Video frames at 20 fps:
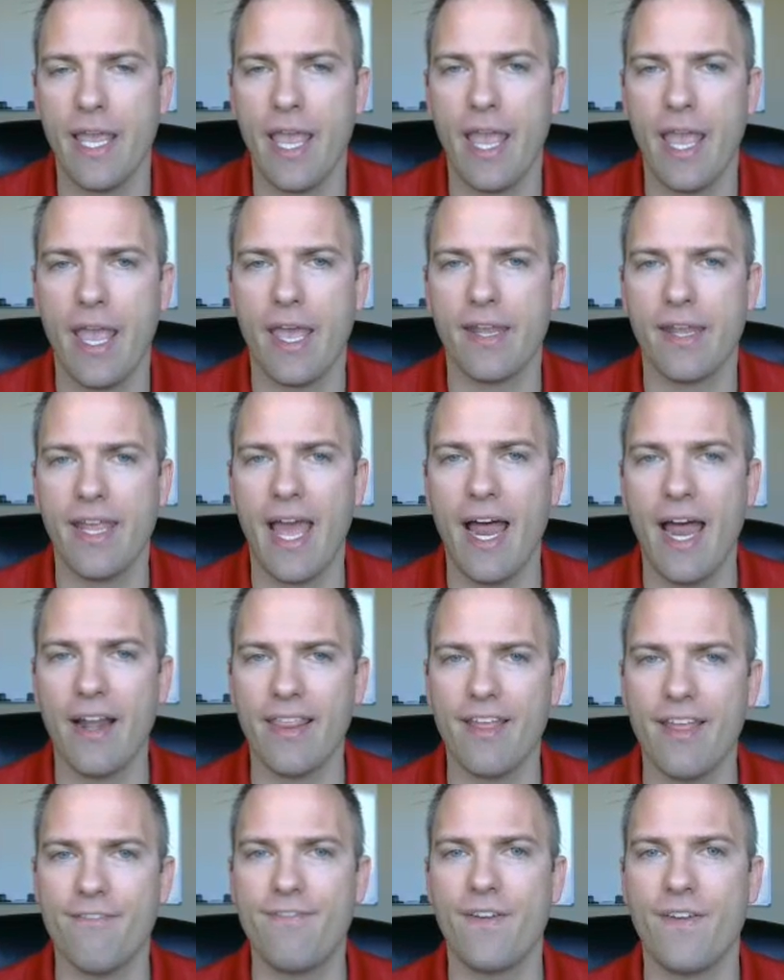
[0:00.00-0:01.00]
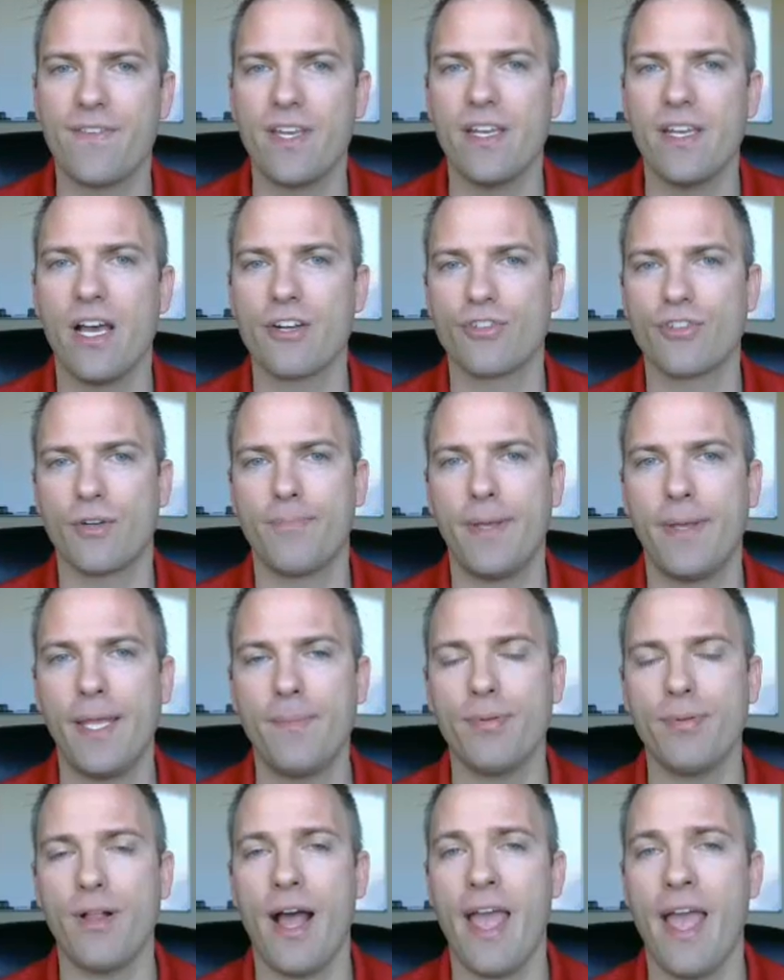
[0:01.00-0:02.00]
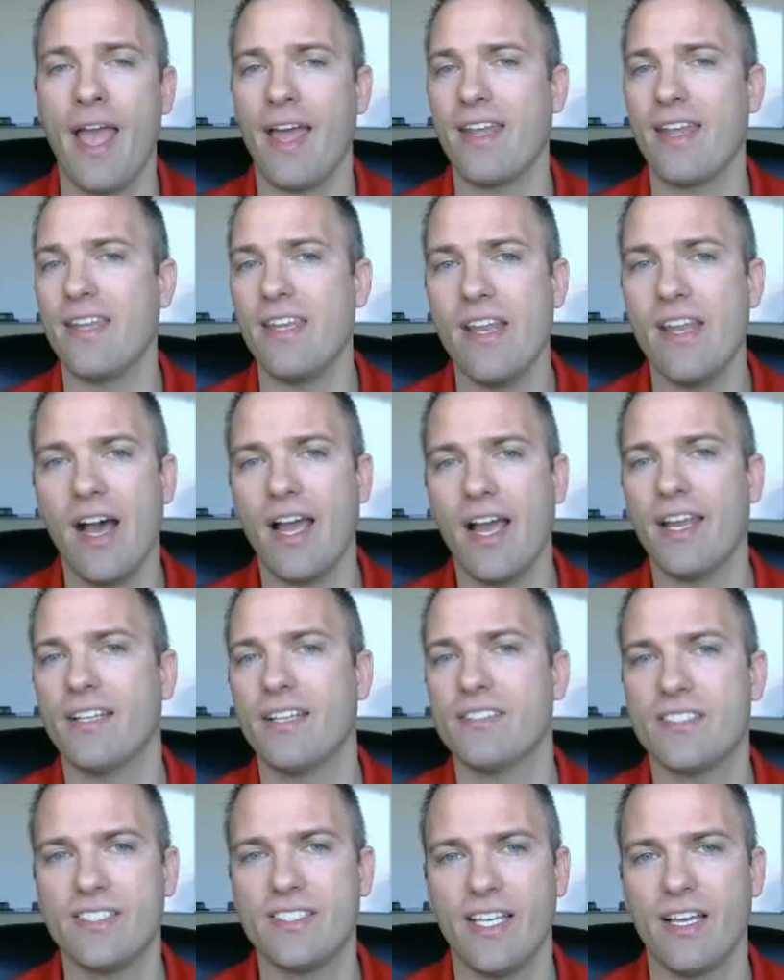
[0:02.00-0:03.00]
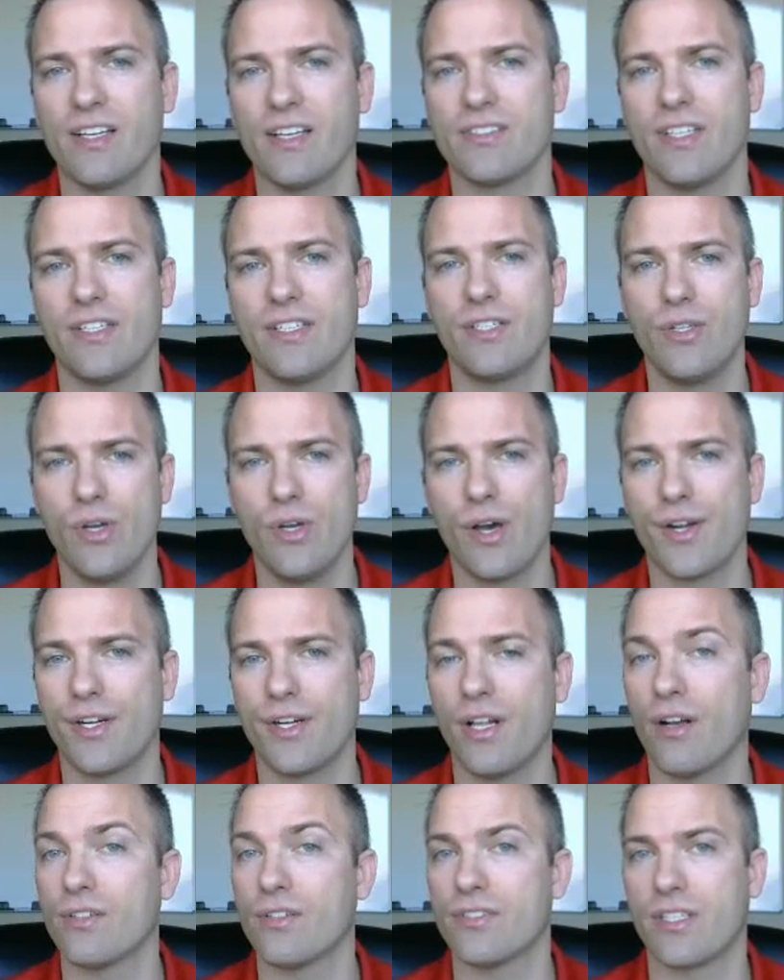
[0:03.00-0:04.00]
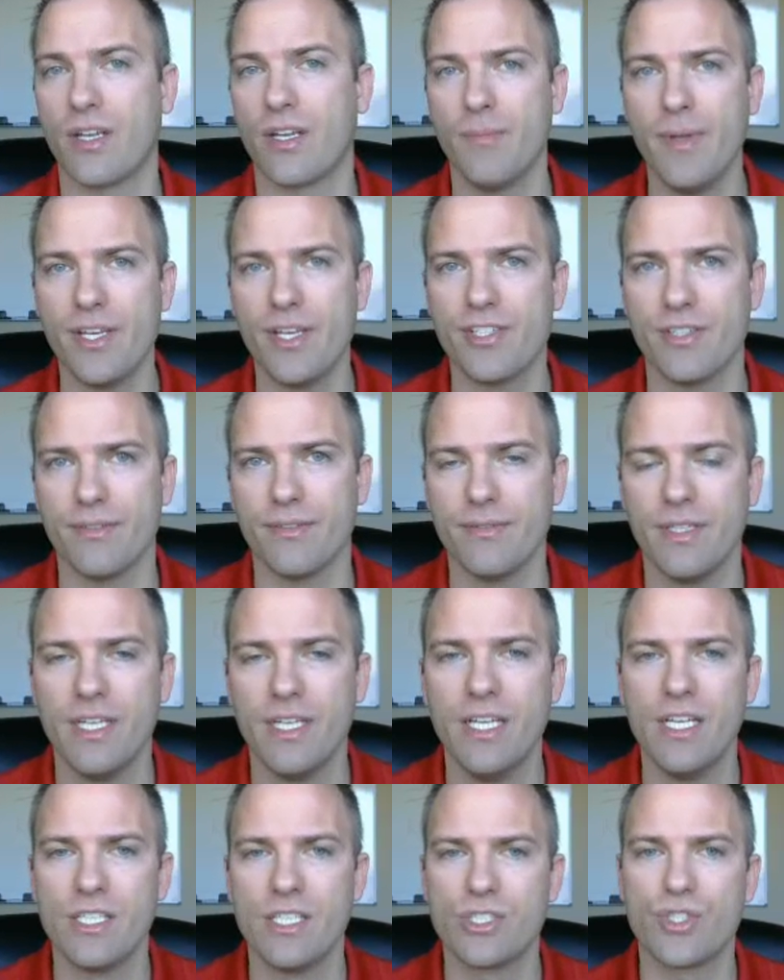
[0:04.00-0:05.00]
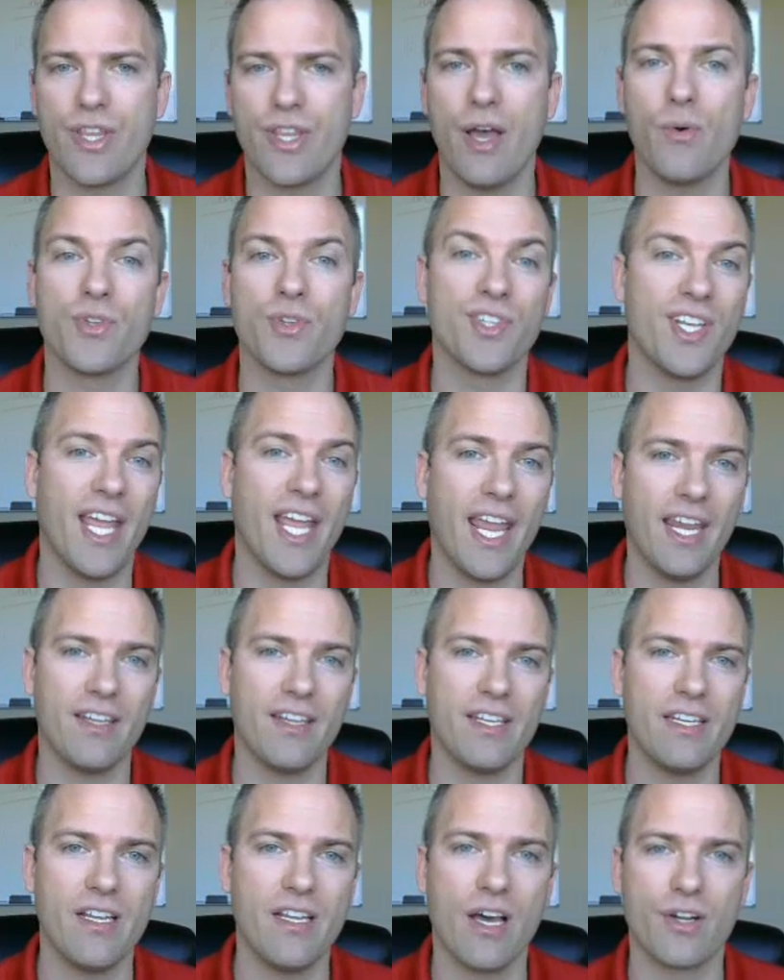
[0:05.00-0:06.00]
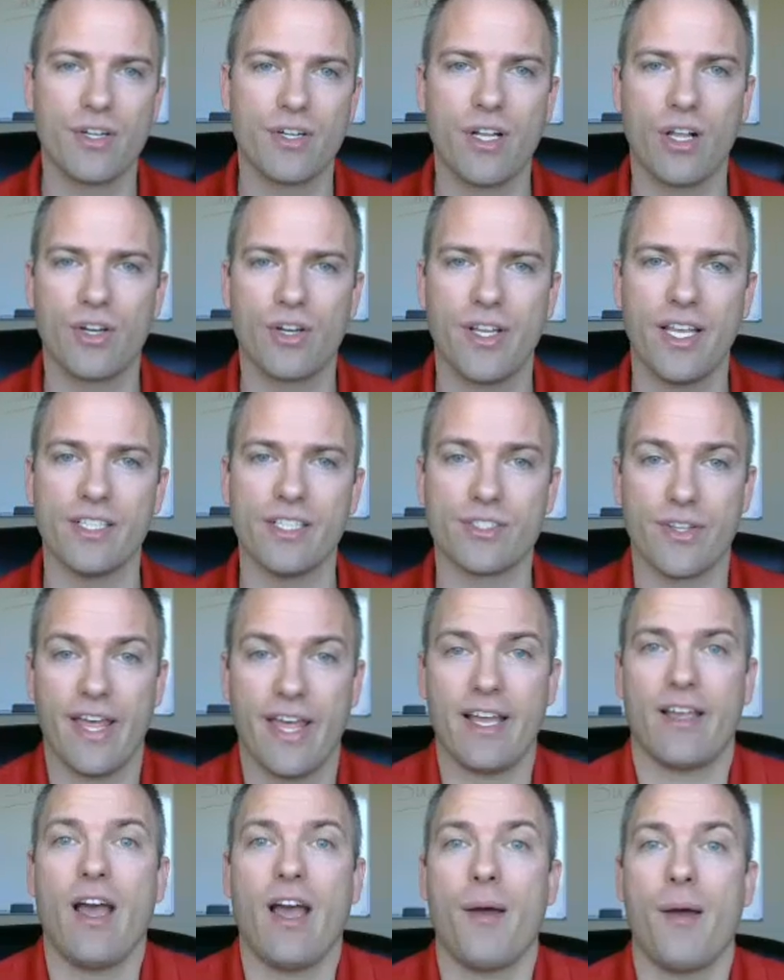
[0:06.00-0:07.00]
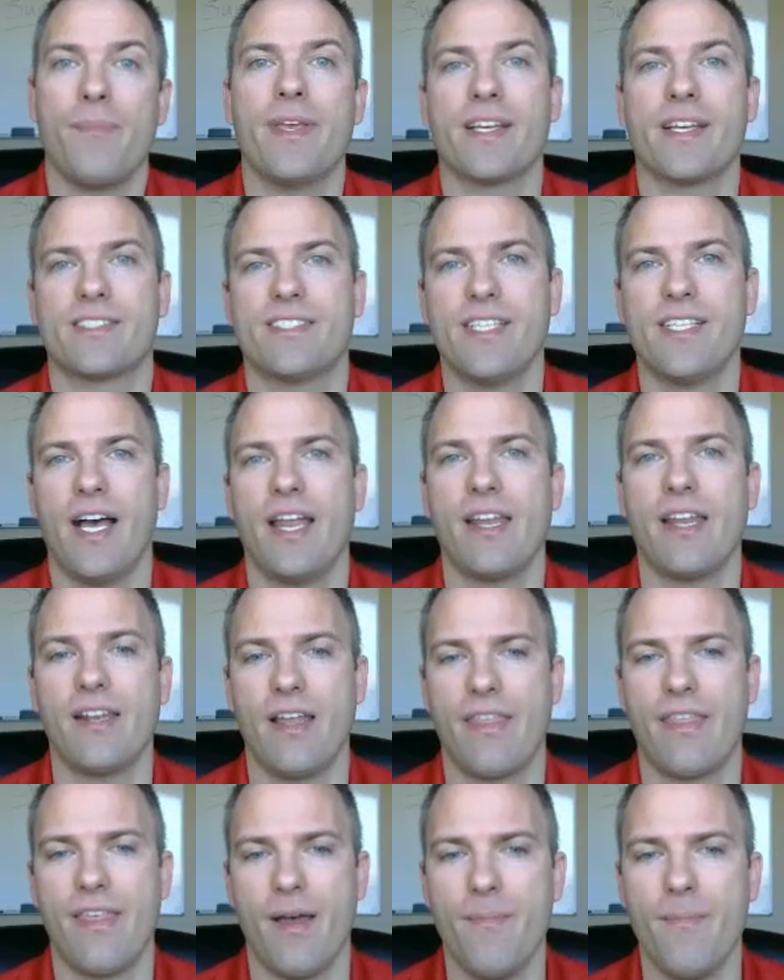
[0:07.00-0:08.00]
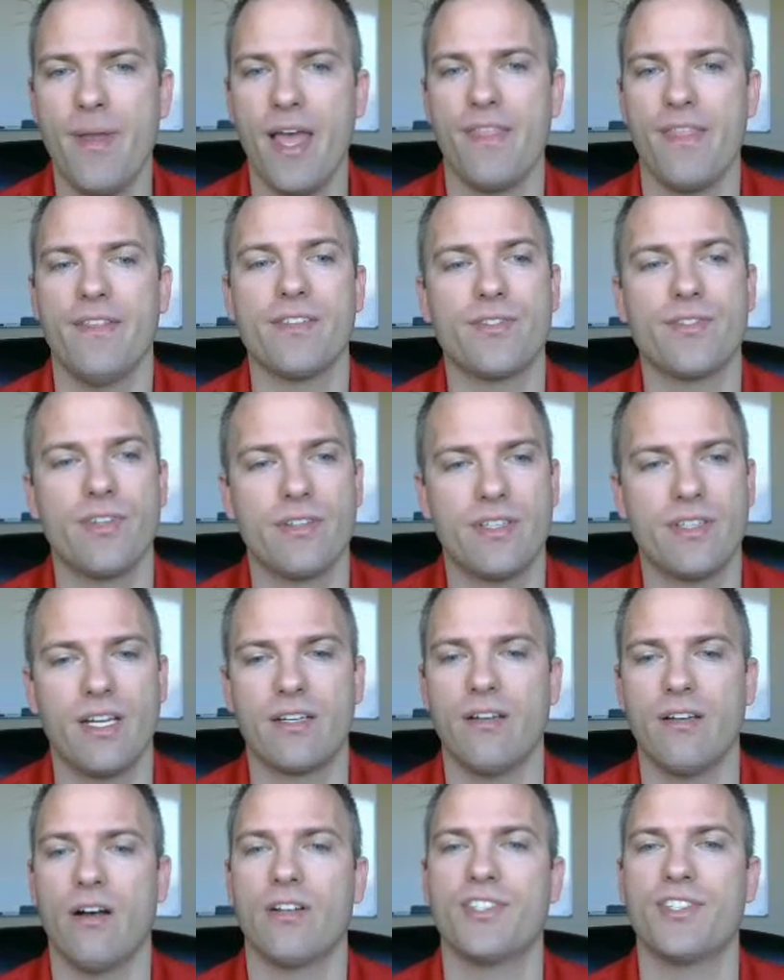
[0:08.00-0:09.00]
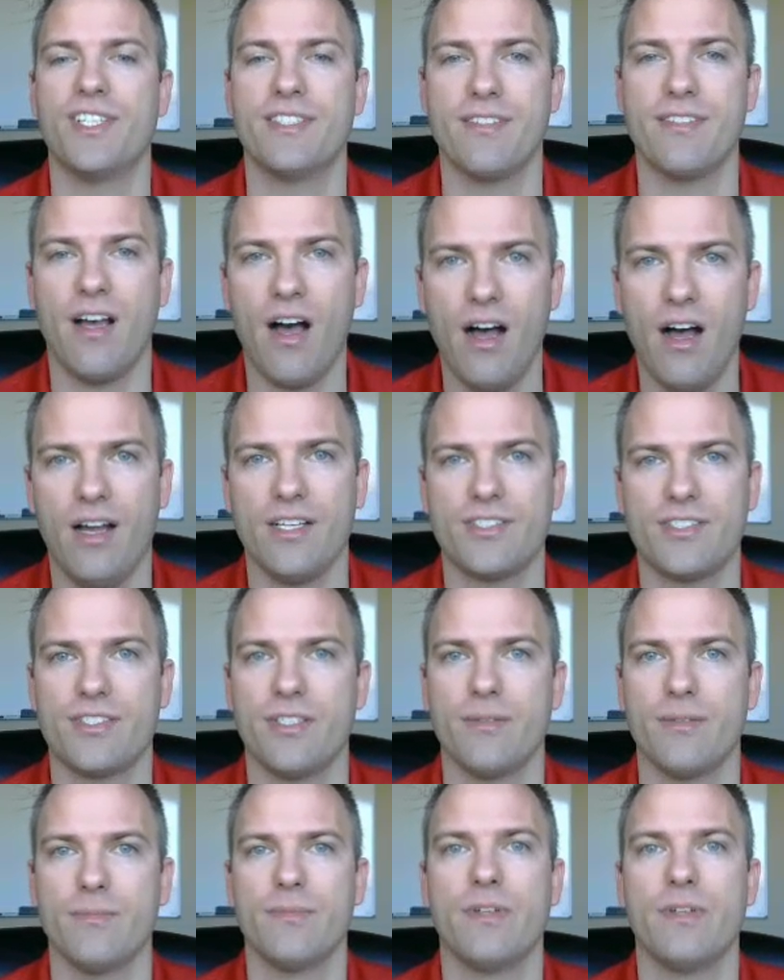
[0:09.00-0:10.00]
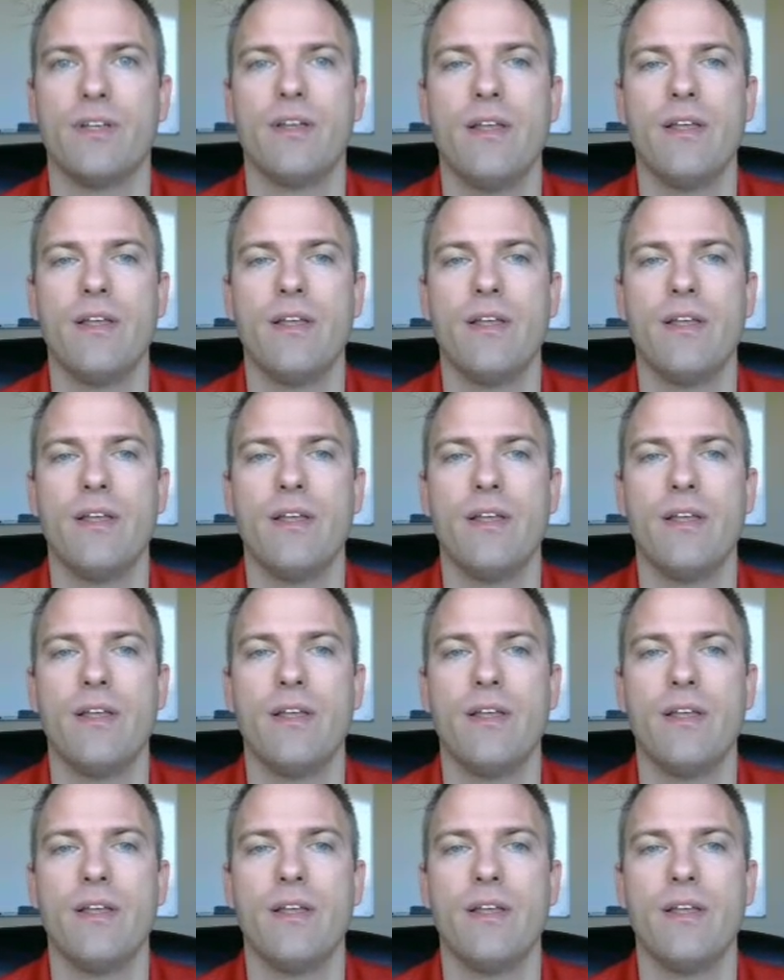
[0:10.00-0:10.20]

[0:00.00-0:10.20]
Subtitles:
And out of that 1,500 people, I had 9 sales at $200 a commission. So that was an $1,800 day. So that got me excited. I thought, man, this technology is awesome.